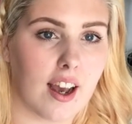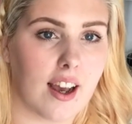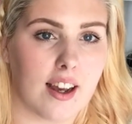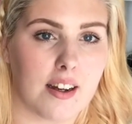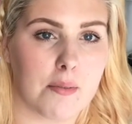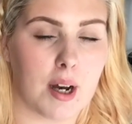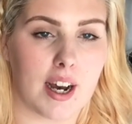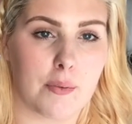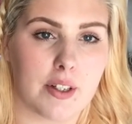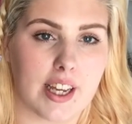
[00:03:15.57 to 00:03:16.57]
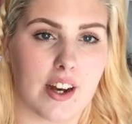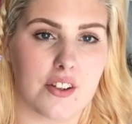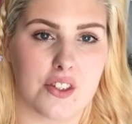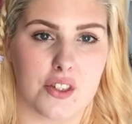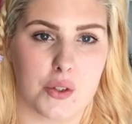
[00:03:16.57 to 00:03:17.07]
I will get
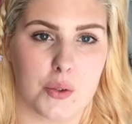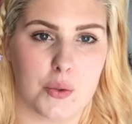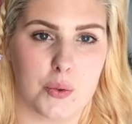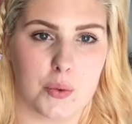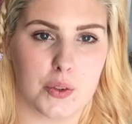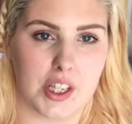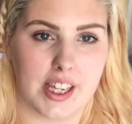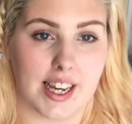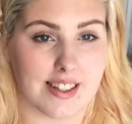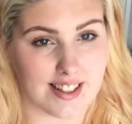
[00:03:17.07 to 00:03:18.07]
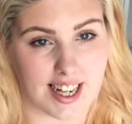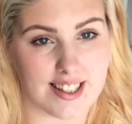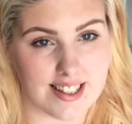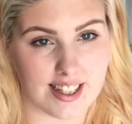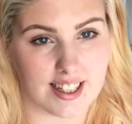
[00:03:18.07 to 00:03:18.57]
onto the
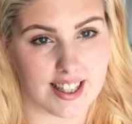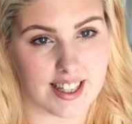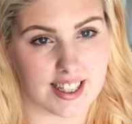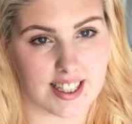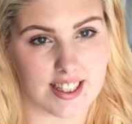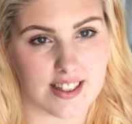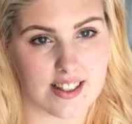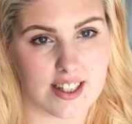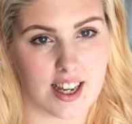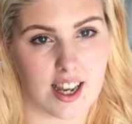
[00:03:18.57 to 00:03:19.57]
anxiety side of things.